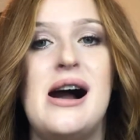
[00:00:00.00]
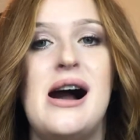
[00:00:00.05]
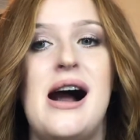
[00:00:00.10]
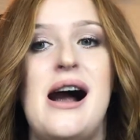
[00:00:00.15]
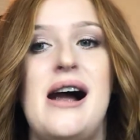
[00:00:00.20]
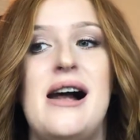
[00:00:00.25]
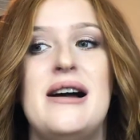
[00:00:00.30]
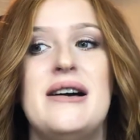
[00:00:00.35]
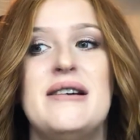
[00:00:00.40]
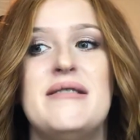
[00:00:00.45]

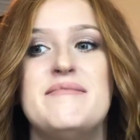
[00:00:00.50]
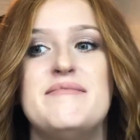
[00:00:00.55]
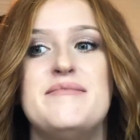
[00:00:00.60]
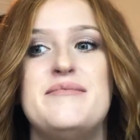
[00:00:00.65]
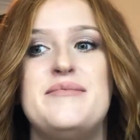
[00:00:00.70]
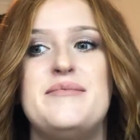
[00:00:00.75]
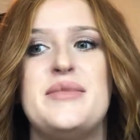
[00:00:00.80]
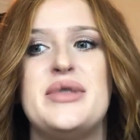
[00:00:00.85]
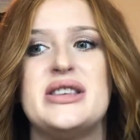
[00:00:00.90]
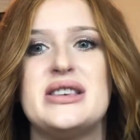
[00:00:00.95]

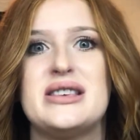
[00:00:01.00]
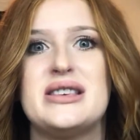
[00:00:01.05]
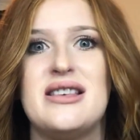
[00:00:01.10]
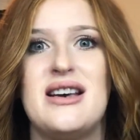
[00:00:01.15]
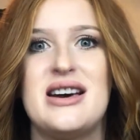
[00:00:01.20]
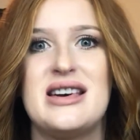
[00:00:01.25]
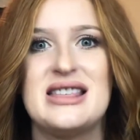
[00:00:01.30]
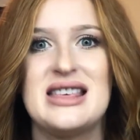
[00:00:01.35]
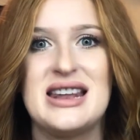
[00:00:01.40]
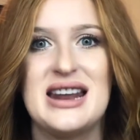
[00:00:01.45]
But it's a
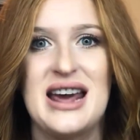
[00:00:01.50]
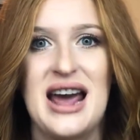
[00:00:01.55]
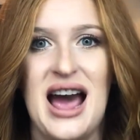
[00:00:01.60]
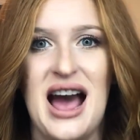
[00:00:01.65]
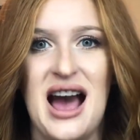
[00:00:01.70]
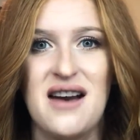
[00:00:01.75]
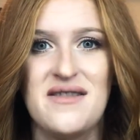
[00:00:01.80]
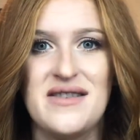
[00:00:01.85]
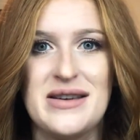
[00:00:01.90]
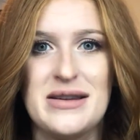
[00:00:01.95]
lot that I
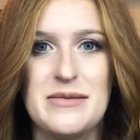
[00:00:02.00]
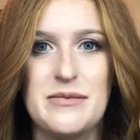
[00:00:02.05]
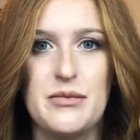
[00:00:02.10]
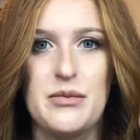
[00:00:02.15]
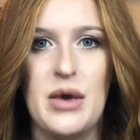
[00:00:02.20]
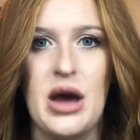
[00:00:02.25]
haven't